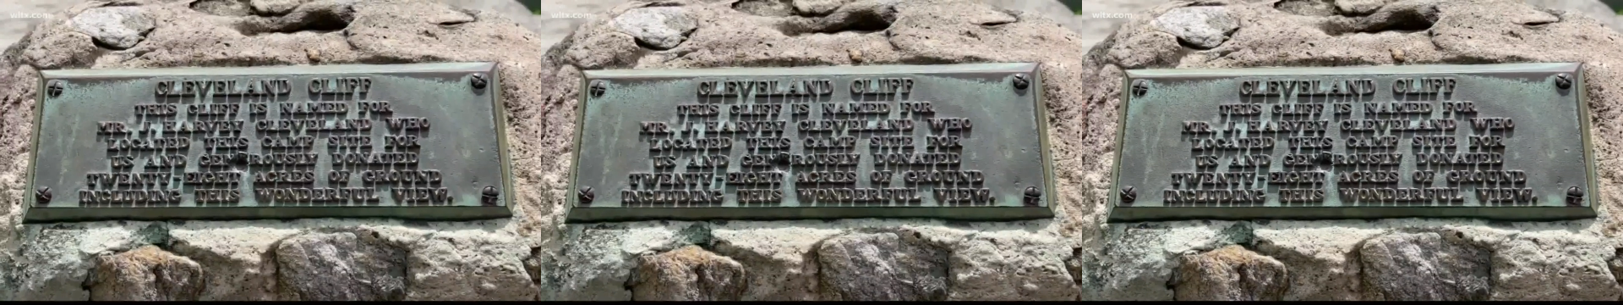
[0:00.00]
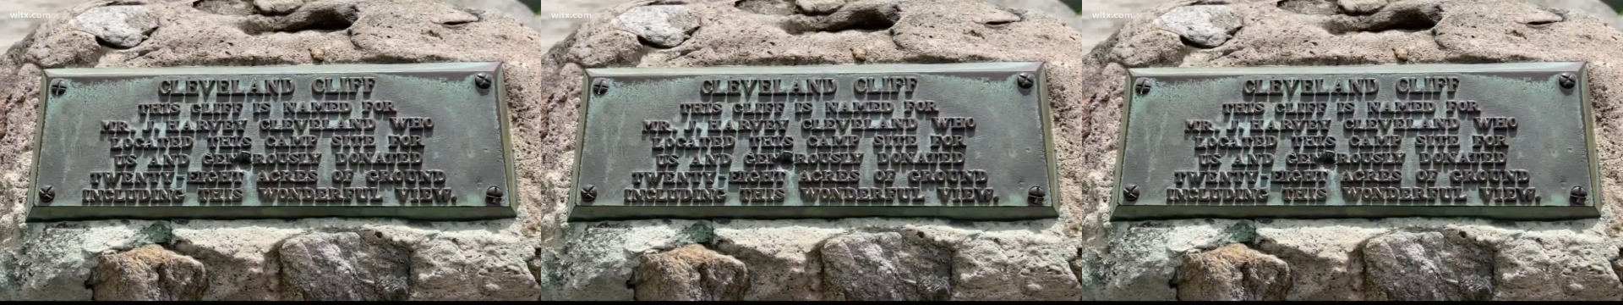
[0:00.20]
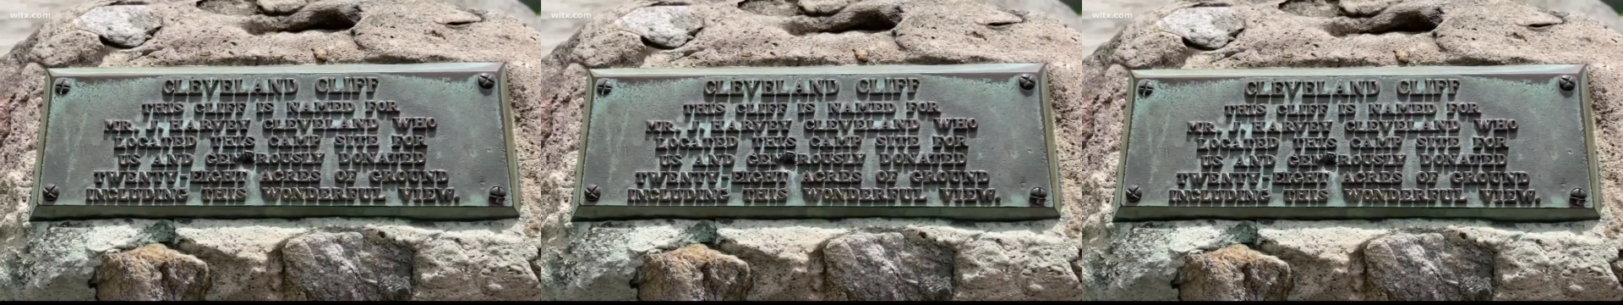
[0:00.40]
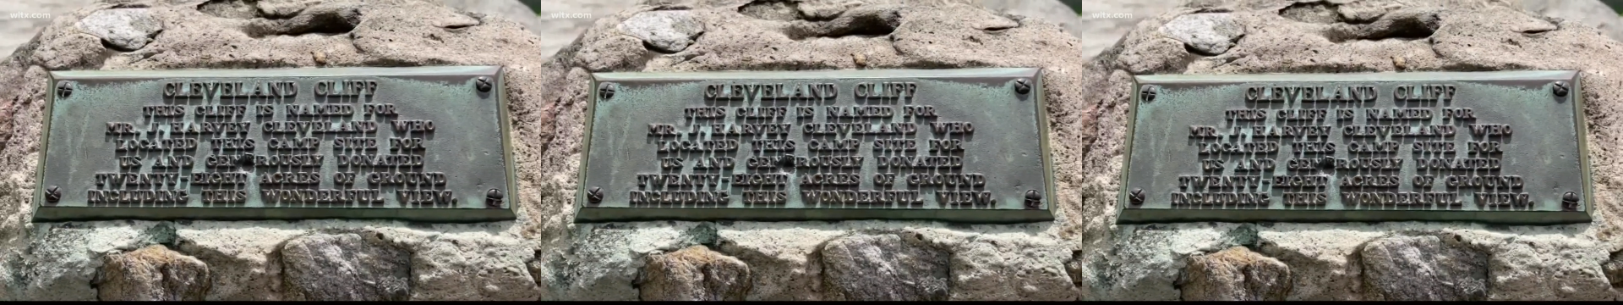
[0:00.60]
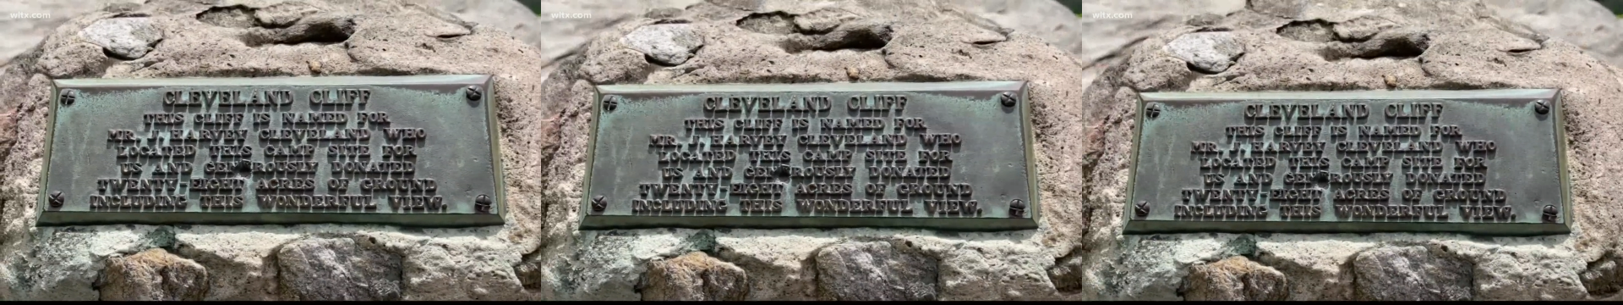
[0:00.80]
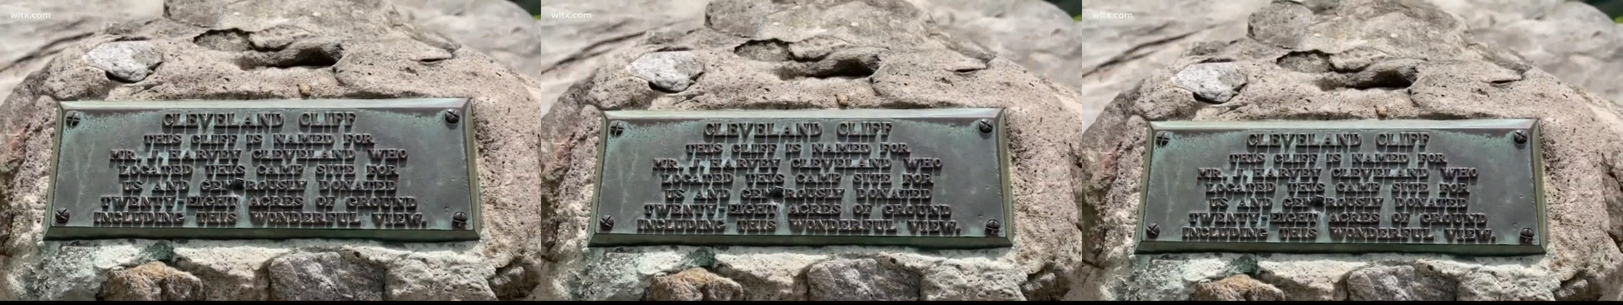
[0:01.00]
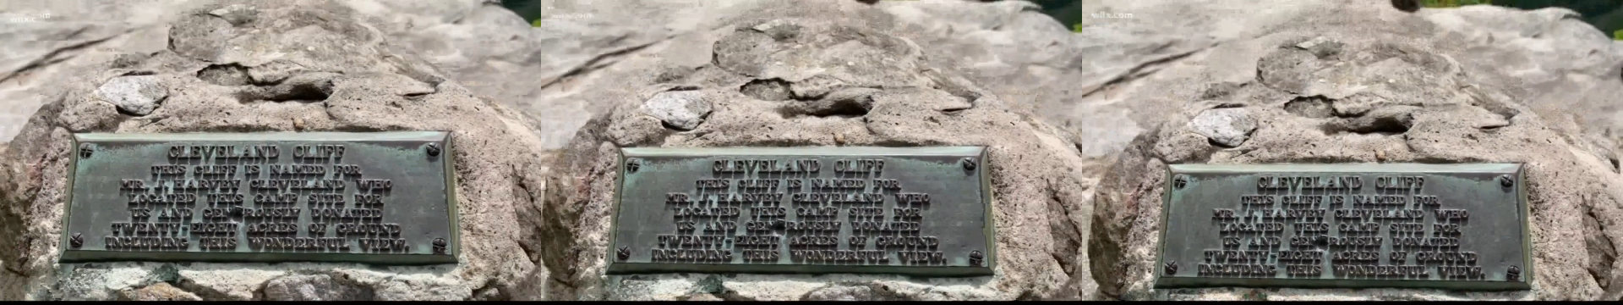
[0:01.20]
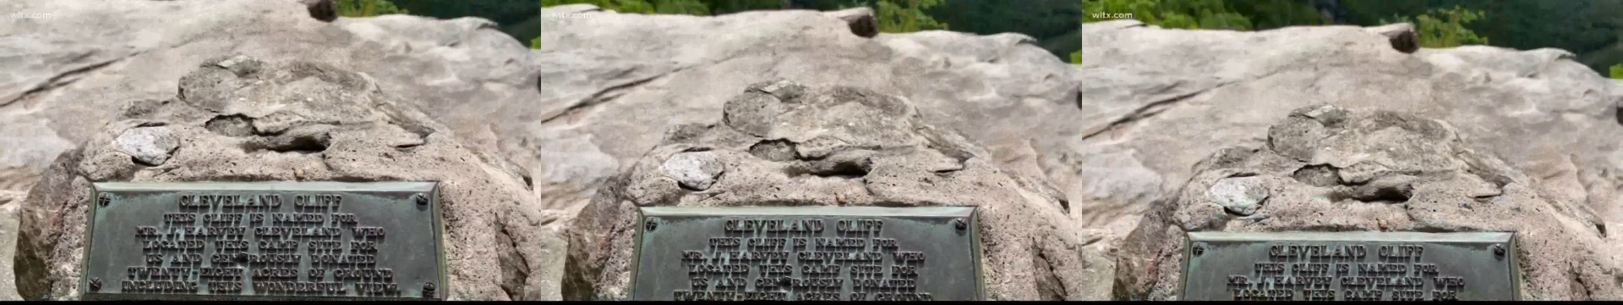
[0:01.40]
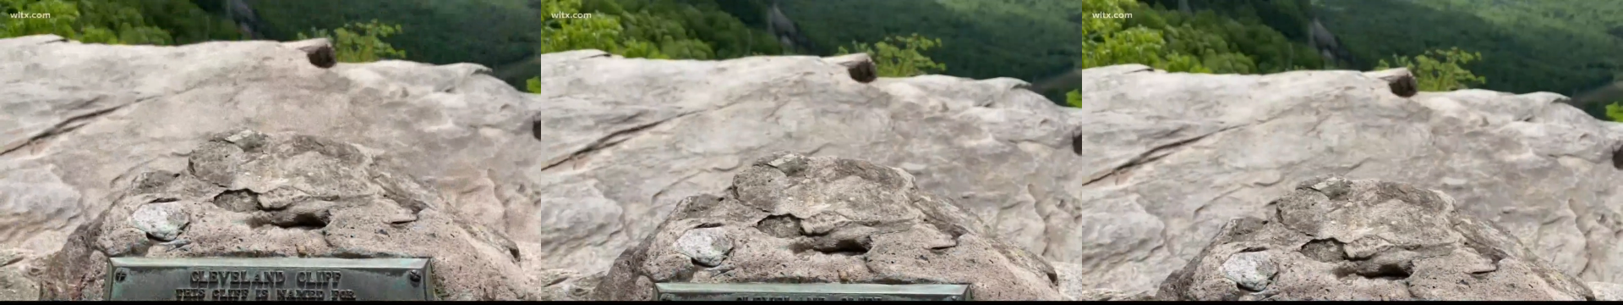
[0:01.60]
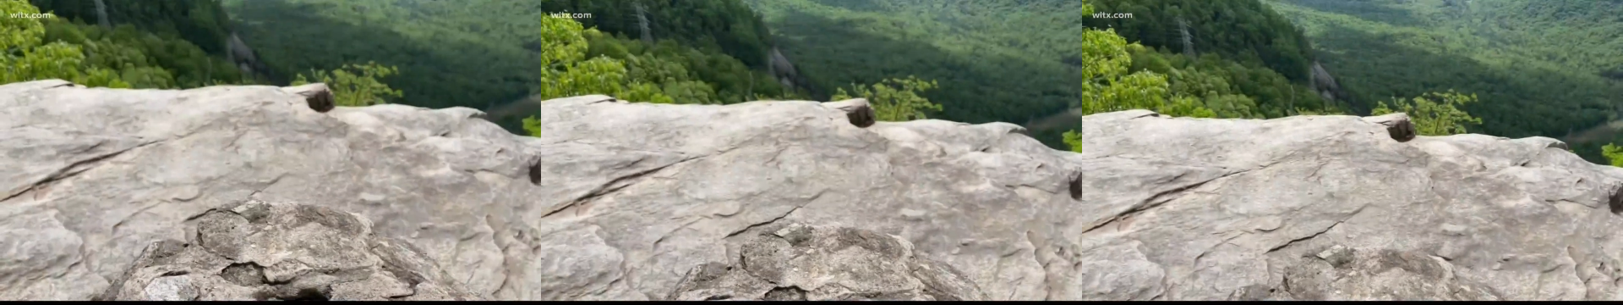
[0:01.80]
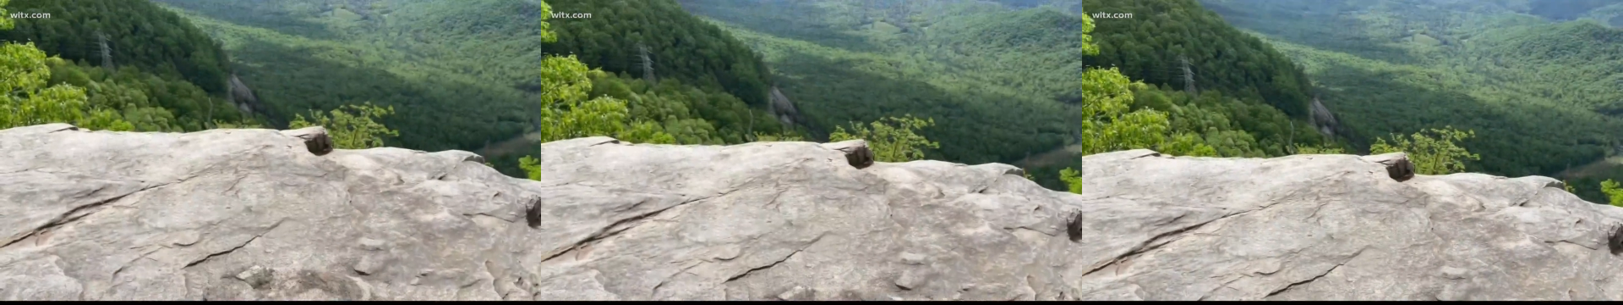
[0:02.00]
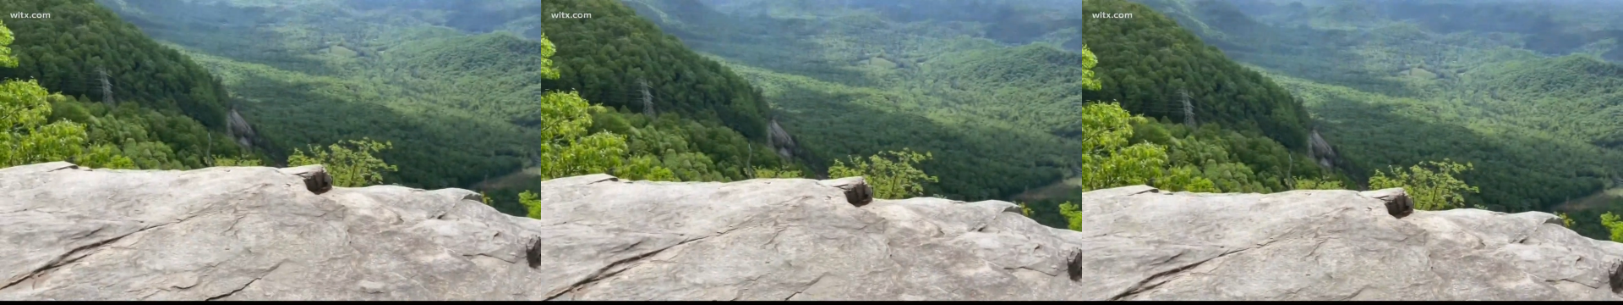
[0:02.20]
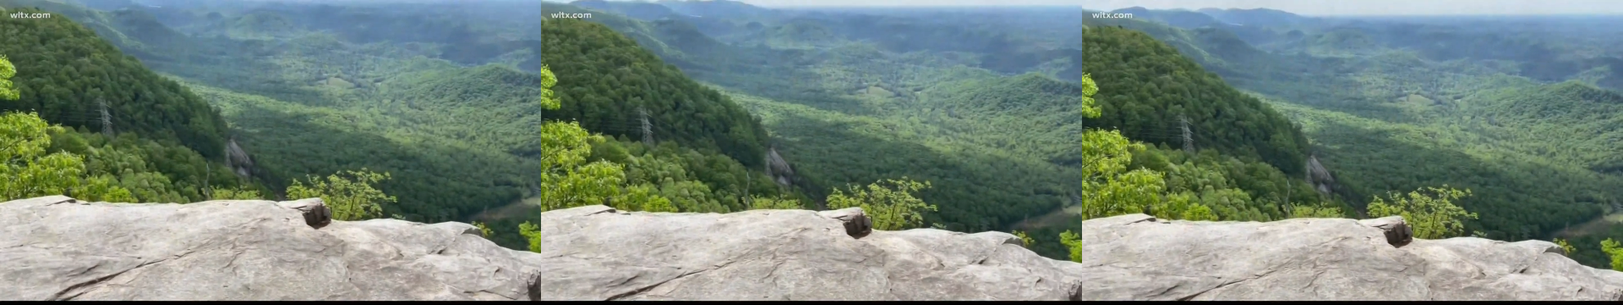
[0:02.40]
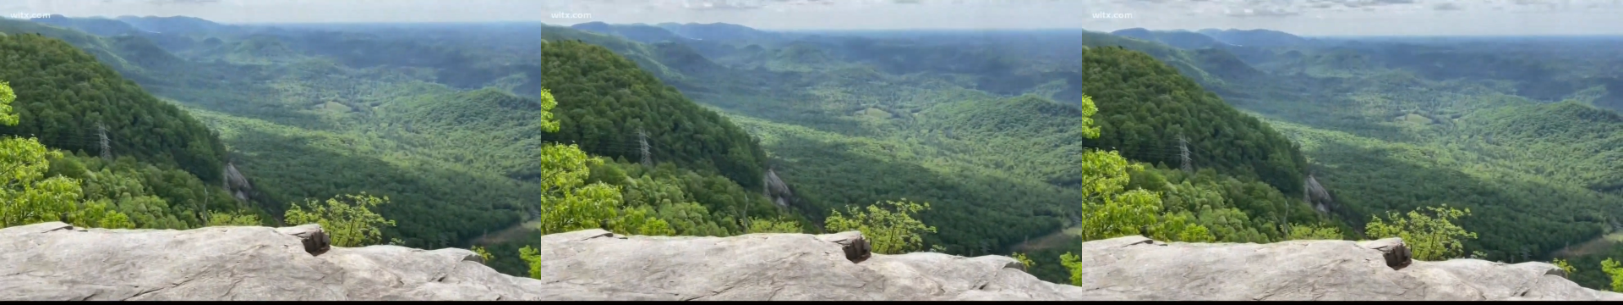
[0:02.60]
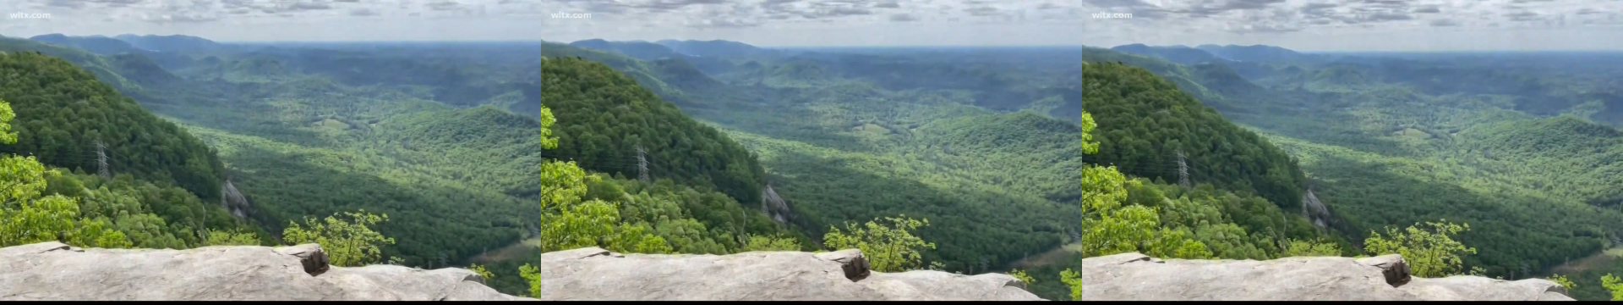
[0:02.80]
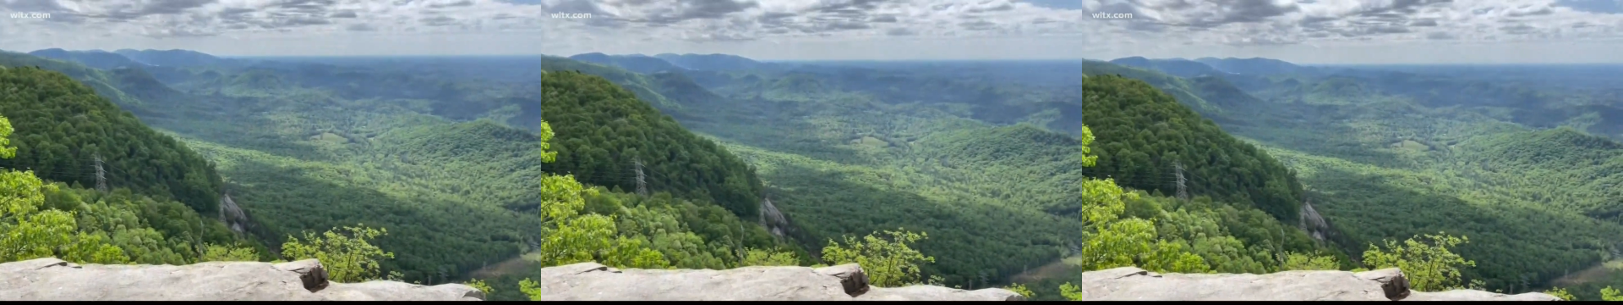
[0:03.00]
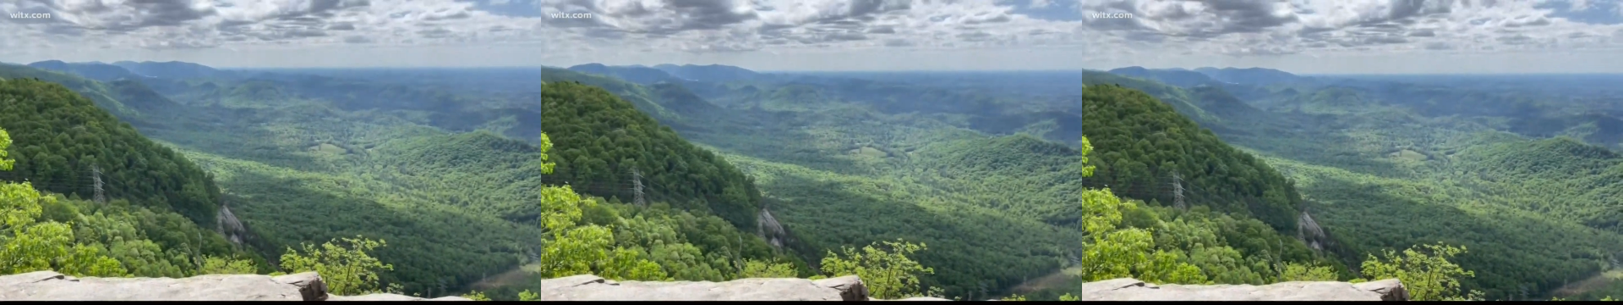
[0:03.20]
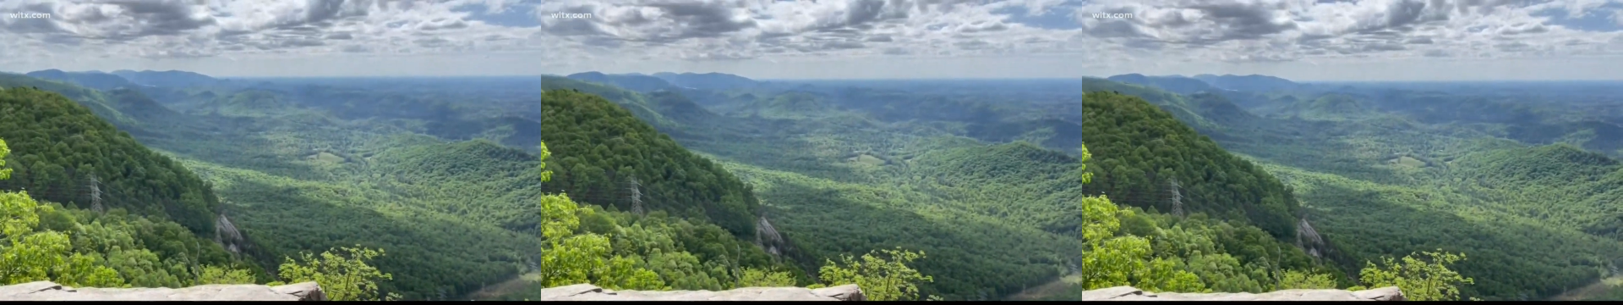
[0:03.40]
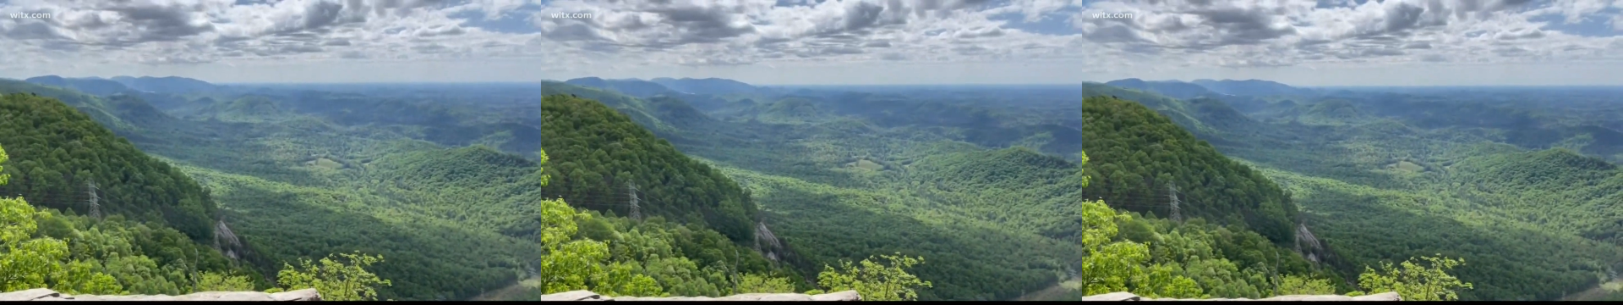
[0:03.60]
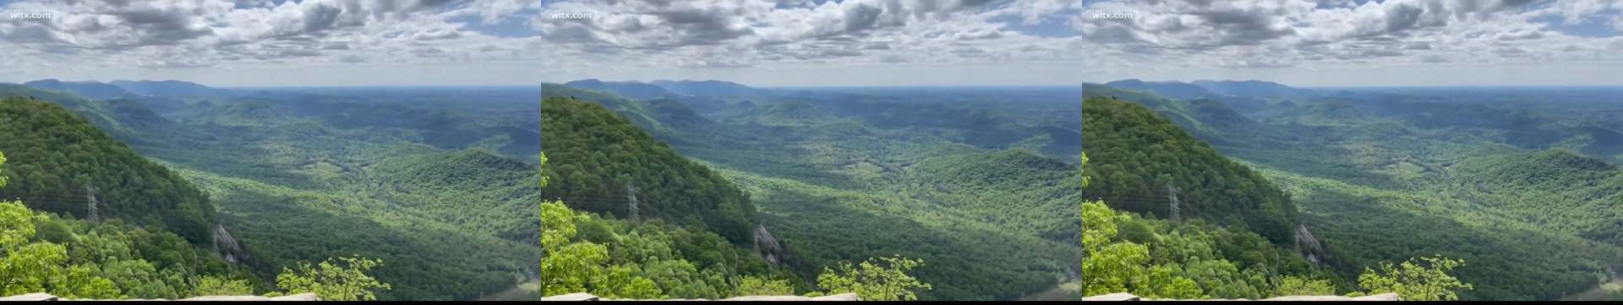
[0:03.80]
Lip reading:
Nobody's mouth can be seen.